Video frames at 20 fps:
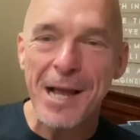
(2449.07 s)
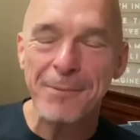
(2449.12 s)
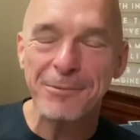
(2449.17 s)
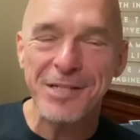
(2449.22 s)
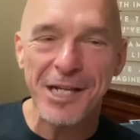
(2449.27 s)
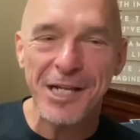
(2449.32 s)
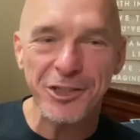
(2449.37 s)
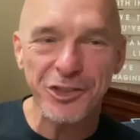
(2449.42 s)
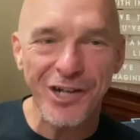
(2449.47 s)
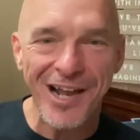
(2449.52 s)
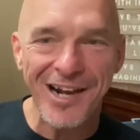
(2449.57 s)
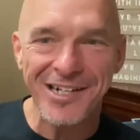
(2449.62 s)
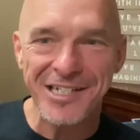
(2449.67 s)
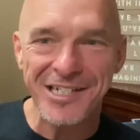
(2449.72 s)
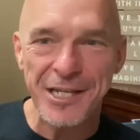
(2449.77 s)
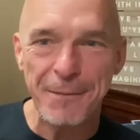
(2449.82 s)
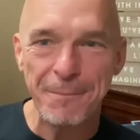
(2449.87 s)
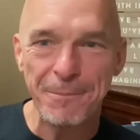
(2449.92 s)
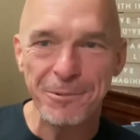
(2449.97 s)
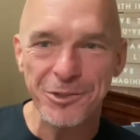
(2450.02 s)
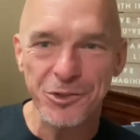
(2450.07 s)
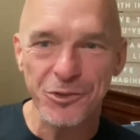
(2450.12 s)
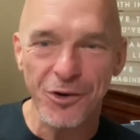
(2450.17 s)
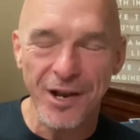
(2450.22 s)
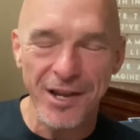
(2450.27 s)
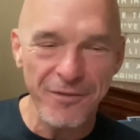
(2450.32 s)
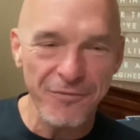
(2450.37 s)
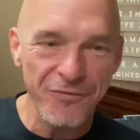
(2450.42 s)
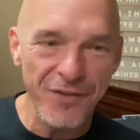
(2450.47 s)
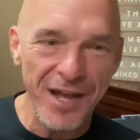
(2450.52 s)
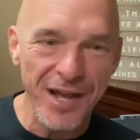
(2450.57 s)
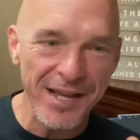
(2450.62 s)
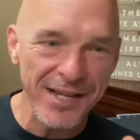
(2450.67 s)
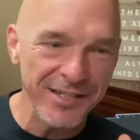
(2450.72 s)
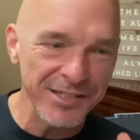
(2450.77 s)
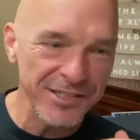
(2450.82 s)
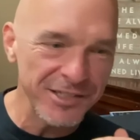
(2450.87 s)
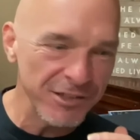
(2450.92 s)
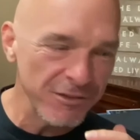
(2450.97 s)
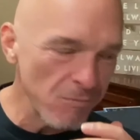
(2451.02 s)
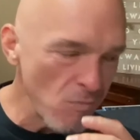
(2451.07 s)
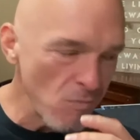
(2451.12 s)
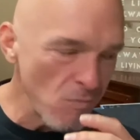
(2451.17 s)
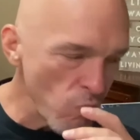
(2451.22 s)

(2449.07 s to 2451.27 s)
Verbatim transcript: sometimes I try to keep a straight face